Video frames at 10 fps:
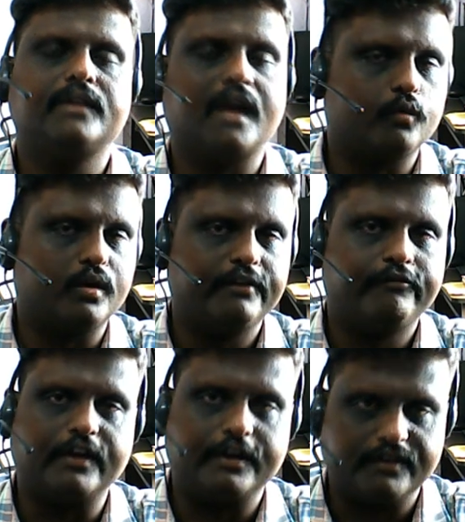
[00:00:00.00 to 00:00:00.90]
not only
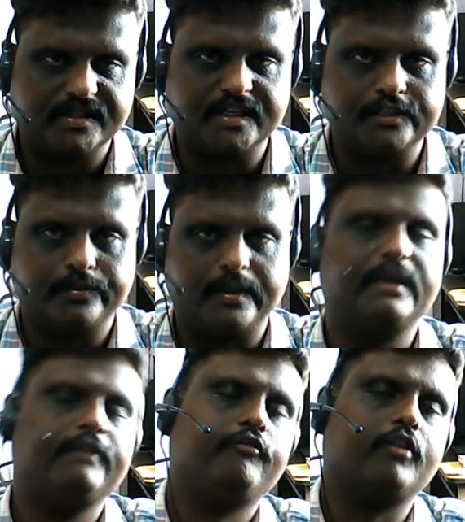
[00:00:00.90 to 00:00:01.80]
for your research paper,
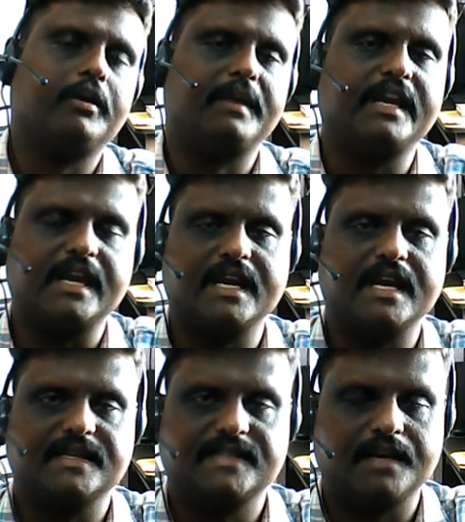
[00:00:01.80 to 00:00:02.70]
if you are making any
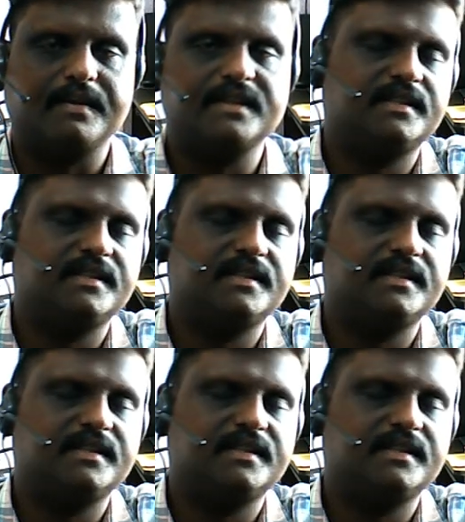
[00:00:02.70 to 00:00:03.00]
assignments,